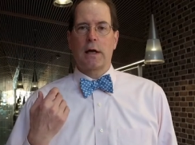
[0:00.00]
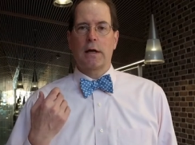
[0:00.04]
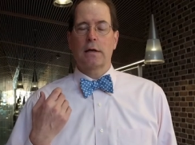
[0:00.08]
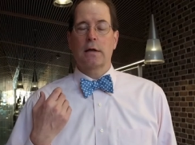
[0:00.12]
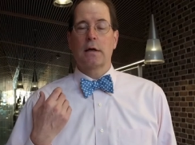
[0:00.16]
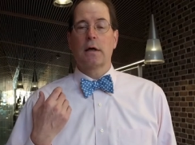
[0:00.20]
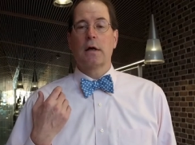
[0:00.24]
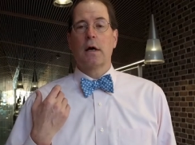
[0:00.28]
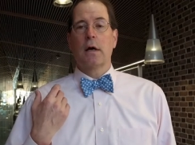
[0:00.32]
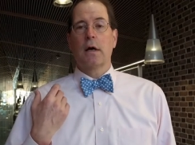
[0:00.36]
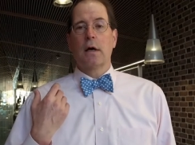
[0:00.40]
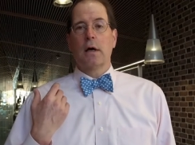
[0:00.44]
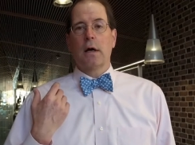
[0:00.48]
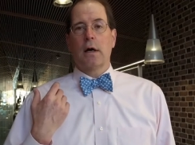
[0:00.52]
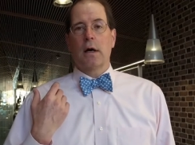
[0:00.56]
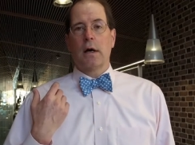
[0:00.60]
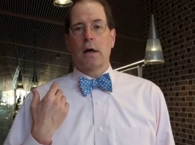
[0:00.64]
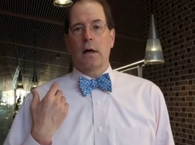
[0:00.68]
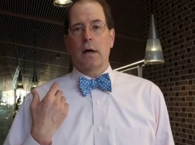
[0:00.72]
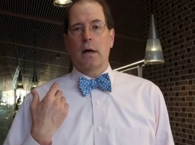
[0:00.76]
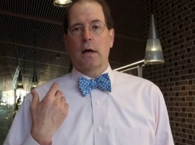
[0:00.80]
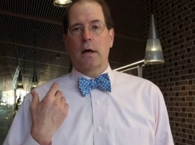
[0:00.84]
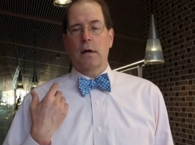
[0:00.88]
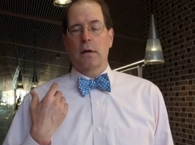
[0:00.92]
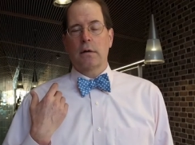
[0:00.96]
can
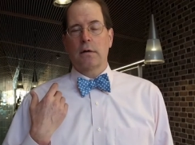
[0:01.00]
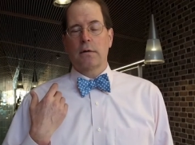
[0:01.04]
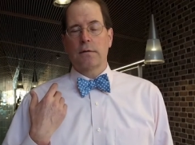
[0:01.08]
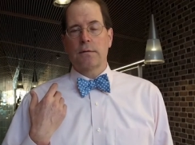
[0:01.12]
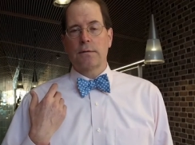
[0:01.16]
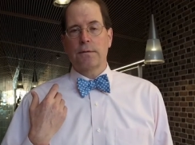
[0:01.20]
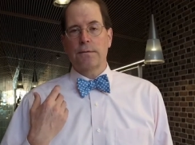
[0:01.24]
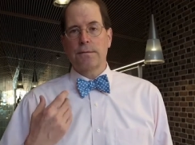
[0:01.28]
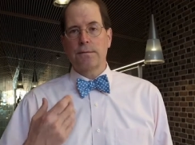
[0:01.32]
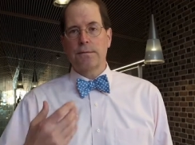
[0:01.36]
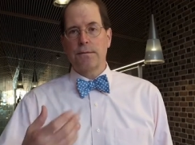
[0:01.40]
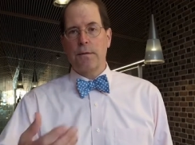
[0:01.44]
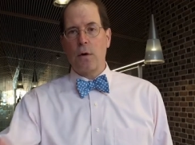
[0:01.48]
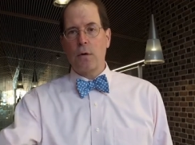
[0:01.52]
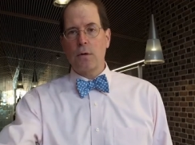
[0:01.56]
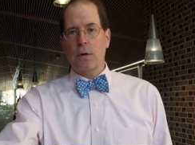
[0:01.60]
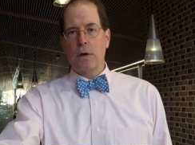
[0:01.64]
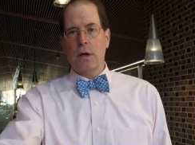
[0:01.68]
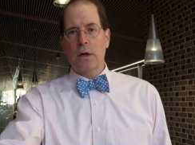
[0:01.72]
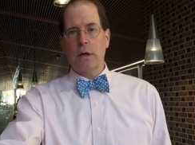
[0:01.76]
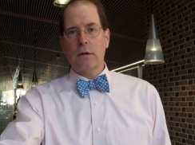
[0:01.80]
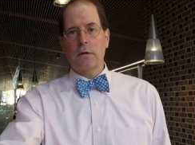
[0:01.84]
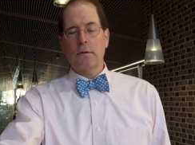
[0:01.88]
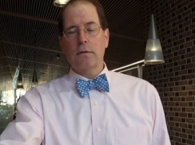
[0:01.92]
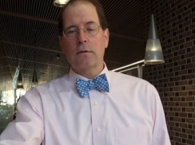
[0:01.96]

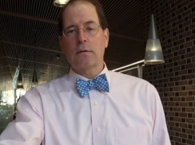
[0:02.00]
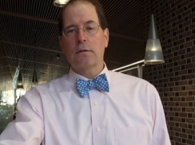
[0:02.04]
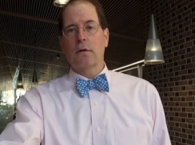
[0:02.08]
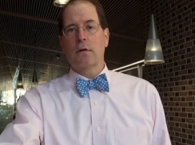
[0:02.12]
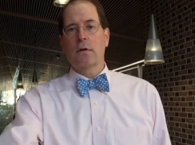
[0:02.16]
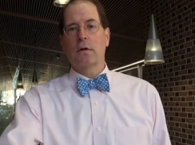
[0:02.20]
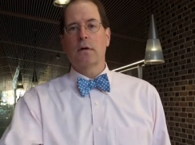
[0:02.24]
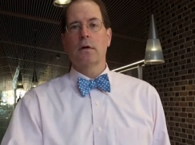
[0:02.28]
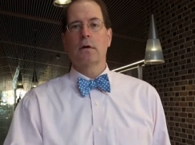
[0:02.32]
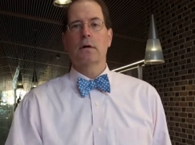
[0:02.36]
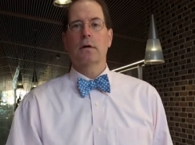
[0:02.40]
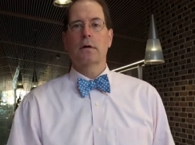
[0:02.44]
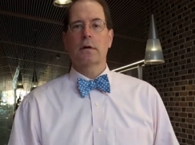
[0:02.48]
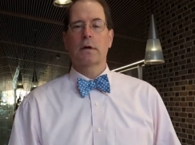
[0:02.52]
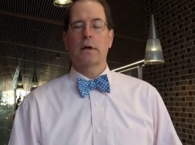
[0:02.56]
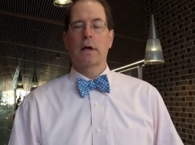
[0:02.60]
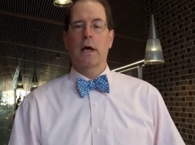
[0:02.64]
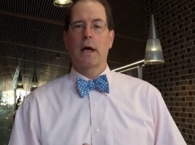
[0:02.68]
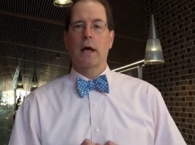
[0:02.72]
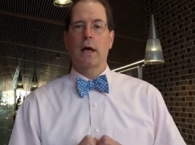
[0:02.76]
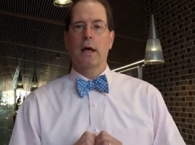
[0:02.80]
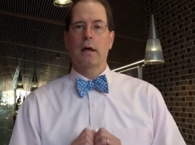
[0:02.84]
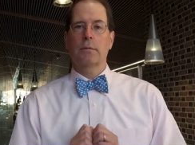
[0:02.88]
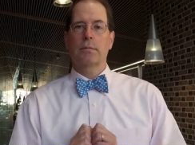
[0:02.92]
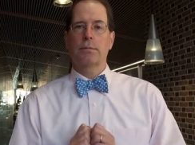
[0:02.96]
focus,
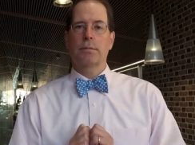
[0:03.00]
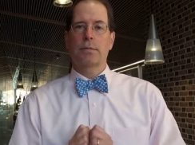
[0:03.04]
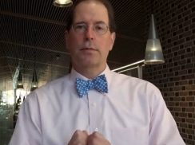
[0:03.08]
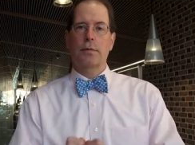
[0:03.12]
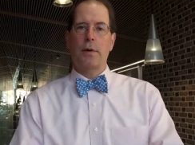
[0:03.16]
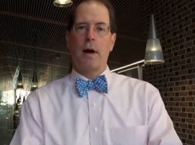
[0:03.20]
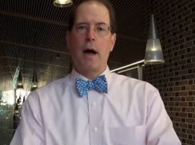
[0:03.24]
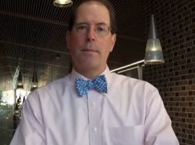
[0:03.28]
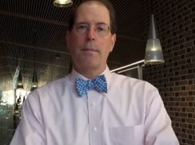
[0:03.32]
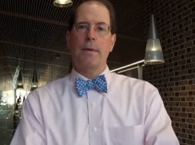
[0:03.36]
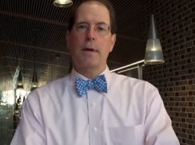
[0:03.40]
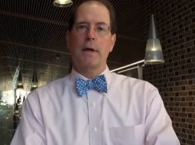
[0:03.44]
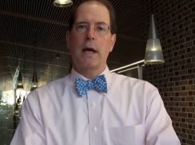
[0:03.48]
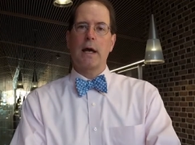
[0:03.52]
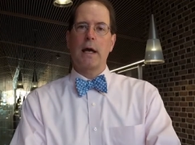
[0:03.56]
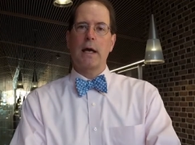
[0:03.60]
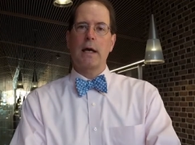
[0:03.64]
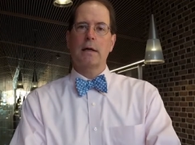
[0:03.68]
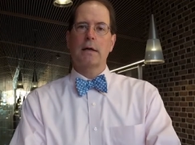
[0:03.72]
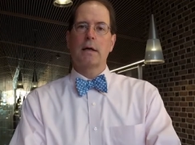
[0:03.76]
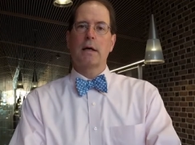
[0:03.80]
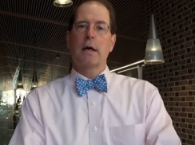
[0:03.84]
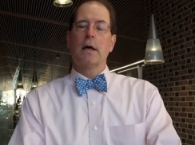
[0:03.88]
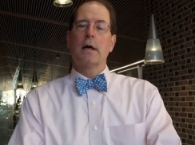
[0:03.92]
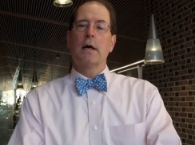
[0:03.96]
can
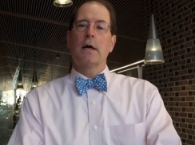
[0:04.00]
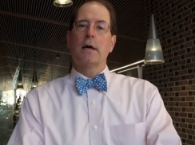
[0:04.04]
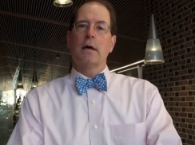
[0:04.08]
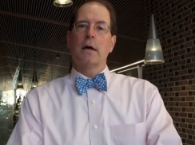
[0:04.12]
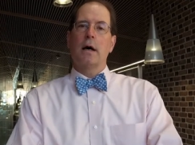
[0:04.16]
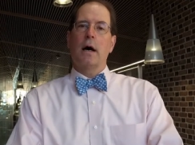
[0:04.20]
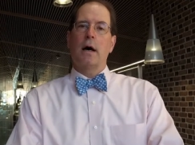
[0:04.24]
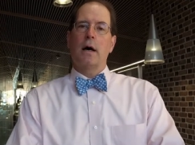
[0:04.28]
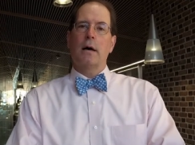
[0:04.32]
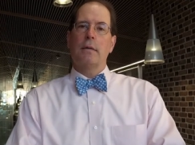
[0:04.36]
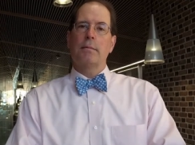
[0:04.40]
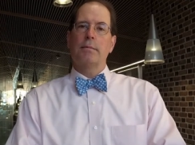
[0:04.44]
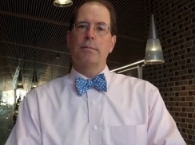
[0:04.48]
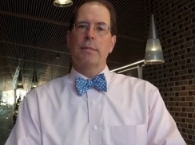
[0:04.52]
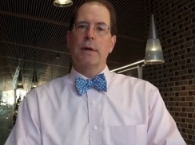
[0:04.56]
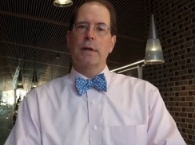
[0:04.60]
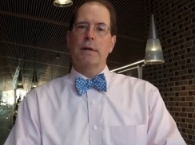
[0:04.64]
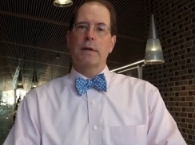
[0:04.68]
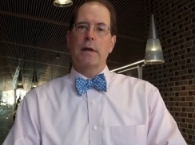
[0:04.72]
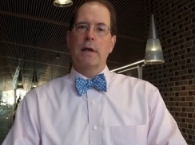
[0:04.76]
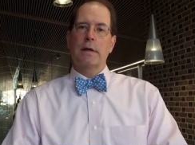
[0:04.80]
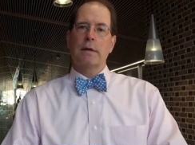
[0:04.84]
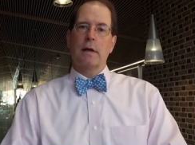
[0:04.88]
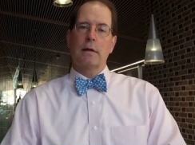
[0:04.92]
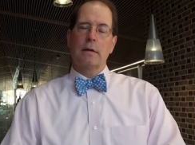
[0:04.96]
propagate, um,
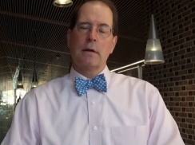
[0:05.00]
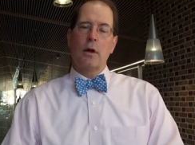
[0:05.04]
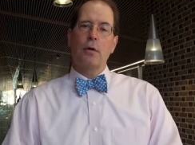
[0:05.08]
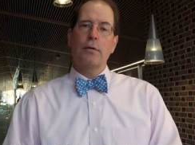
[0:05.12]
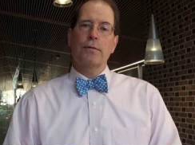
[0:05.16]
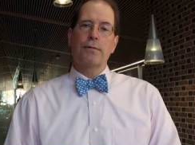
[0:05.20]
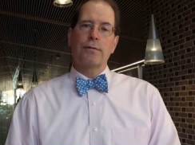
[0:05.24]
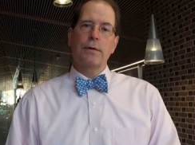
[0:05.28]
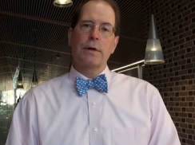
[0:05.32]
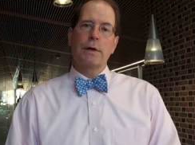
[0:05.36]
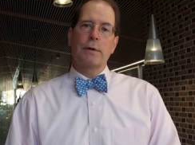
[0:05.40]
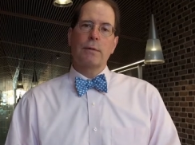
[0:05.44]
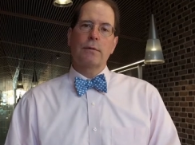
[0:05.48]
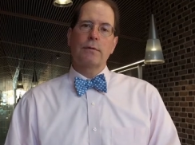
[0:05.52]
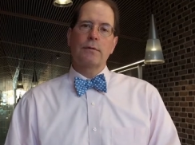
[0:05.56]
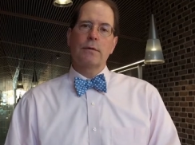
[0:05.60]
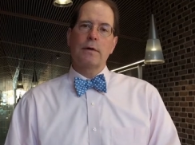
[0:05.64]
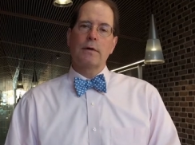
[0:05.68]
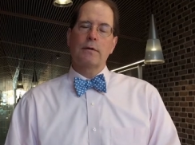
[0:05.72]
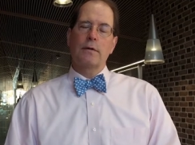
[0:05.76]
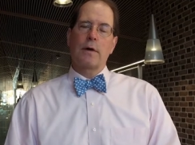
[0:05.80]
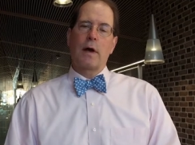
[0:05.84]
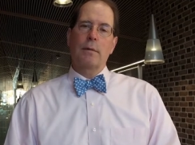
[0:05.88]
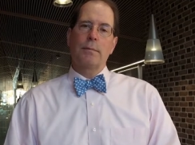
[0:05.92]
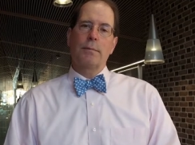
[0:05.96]
but then the low
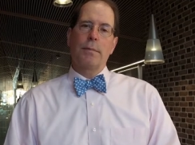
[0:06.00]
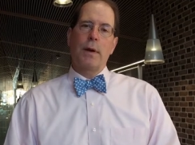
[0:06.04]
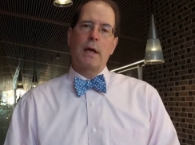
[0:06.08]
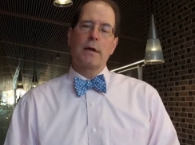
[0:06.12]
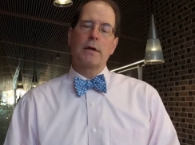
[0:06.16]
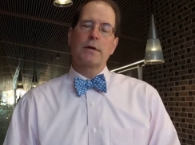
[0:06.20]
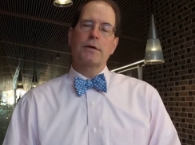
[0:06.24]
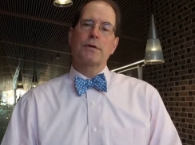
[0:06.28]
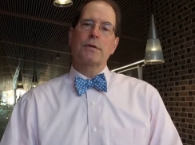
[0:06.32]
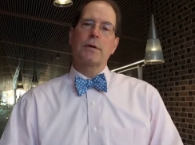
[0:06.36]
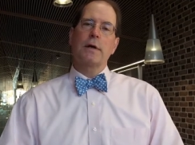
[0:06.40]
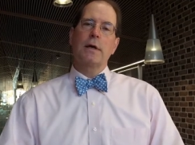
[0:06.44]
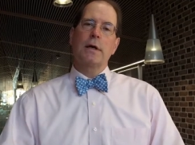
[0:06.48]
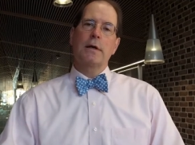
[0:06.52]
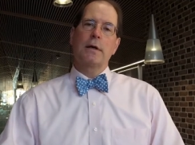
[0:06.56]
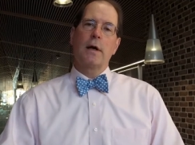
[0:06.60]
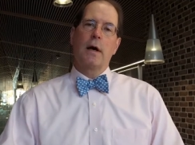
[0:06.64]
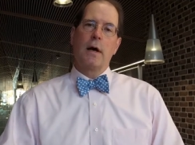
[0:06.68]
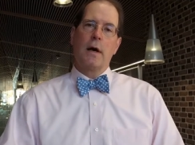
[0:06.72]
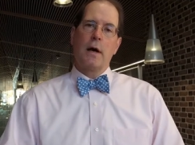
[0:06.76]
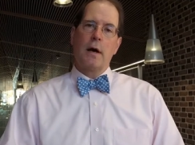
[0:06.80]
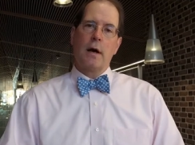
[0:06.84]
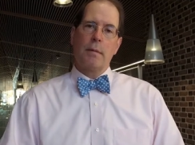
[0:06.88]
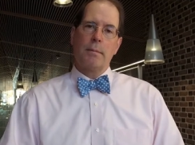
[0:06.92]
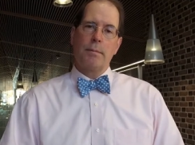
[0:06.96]
frequencies can penetrate,
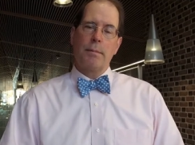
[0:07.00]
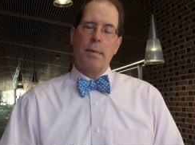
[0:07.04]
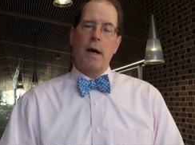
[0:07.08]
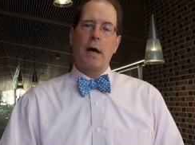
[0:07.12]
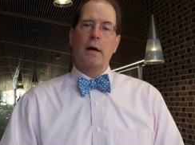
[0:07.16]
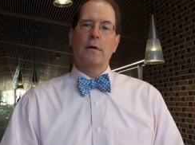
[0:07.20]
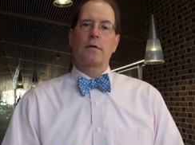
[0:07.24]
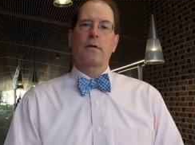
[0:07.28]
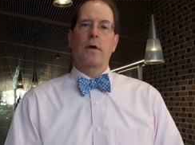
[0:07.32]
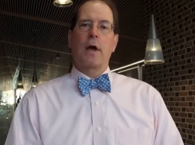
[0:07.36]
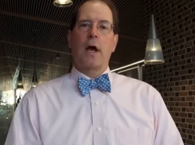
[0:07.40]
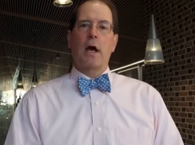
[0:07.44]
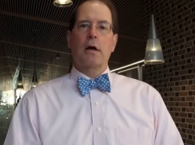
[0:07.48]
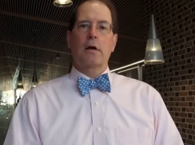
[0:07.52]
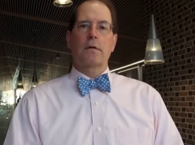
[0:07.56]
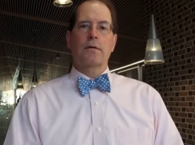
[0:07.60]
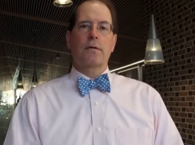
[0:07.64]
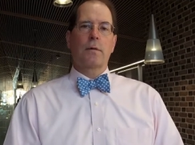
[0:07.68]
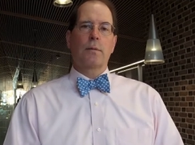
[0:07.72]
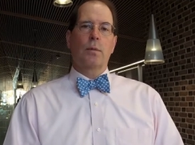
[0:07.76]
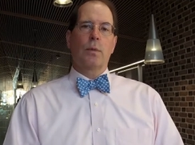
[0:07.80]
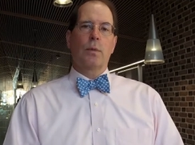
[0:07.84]
backscatter